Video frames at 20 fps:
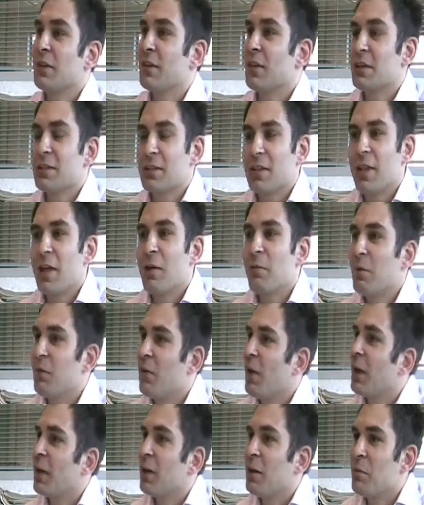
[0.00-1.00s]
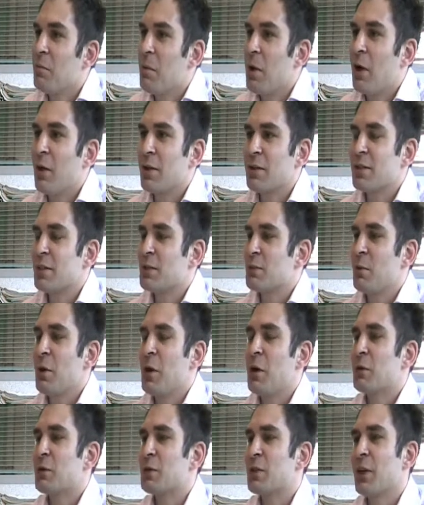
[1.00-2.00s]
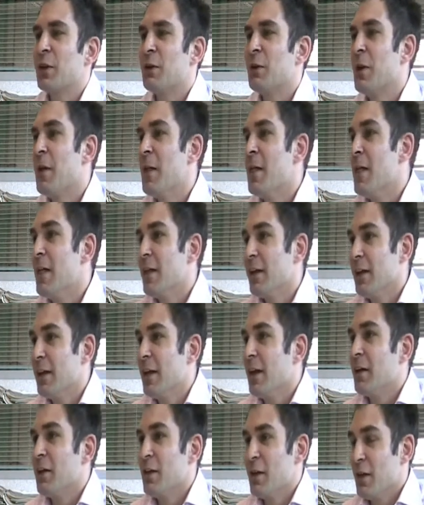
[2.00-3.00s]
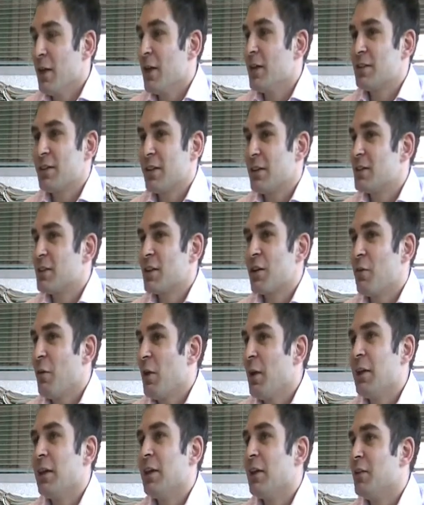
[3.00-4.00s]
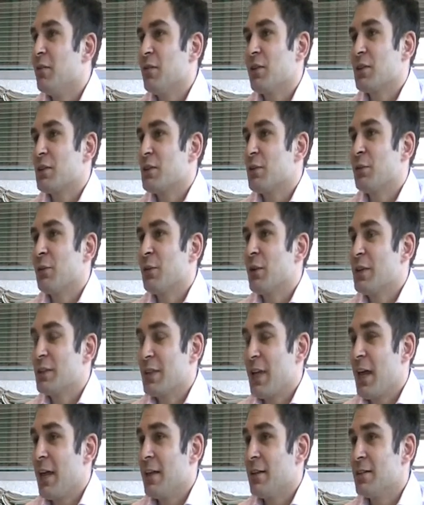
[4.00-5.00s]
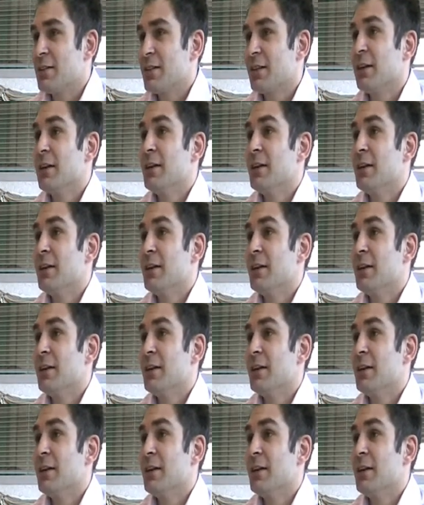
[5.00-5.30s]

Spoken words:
Things like that we've had in the past as well. So yeah, it's a great lead for stories and